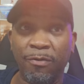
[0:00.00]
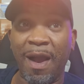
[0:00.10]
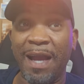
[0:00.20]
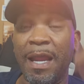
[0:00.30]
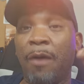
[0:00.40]
are
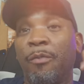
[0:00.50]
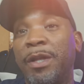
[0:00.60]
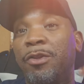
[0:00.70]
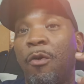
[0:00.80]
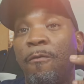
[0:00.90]
crying out.
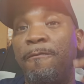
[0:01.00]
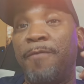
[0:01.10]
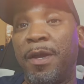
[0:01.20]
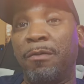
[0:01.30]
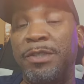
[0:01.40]
We
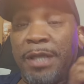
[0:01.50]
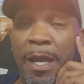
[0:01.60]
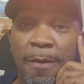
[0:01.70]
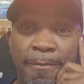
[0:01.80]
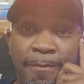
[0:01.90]
don't feel
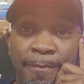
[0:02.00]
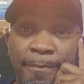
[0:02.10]
safe.